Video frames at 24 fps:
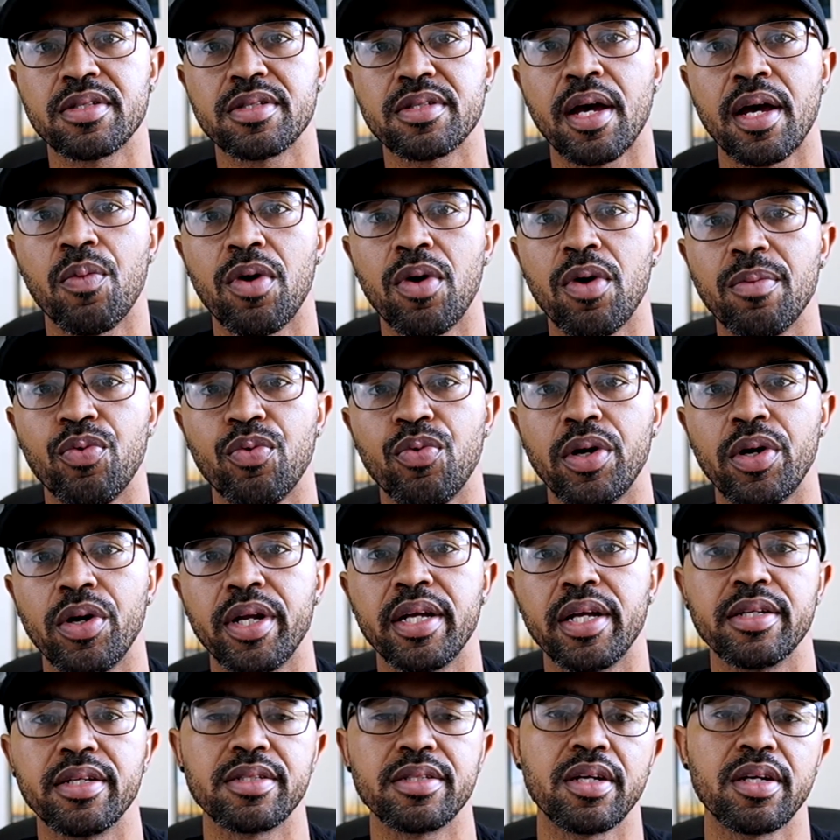That 1.8
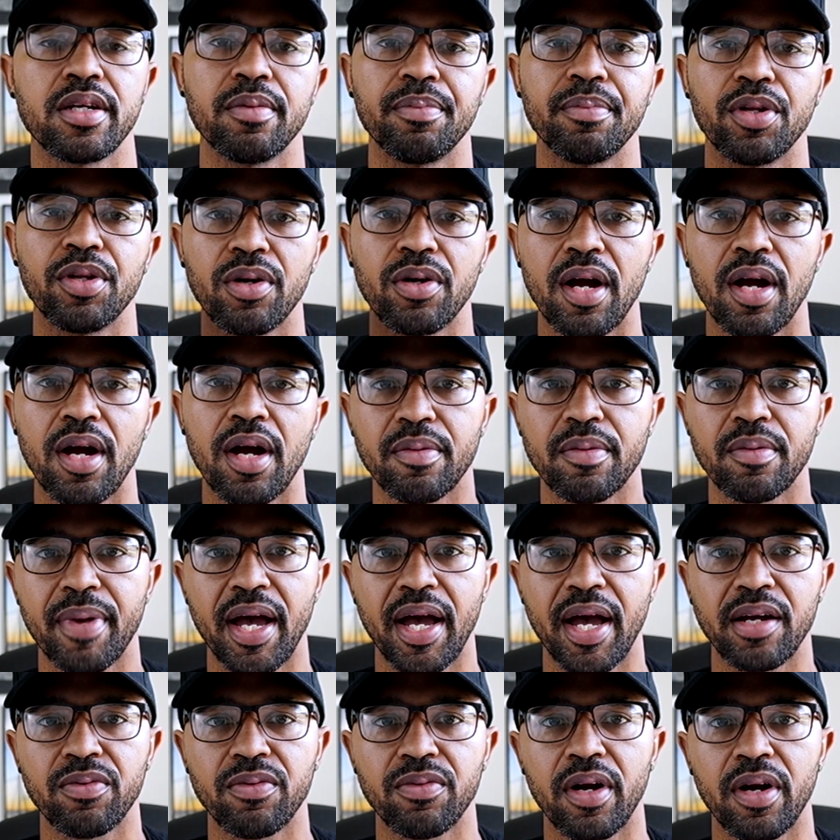is going to blur out the
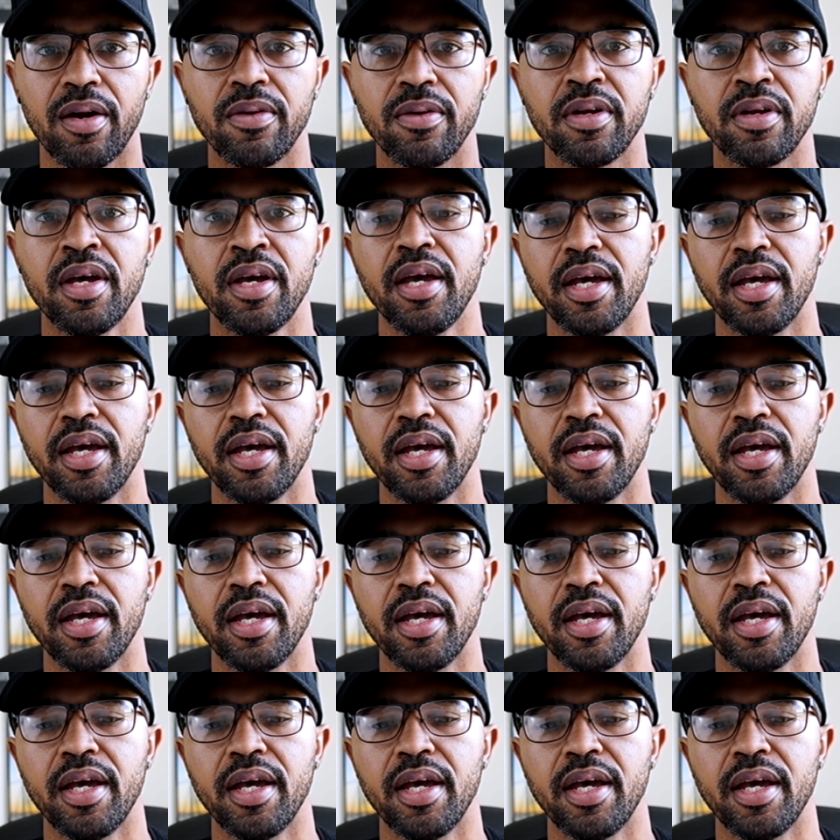background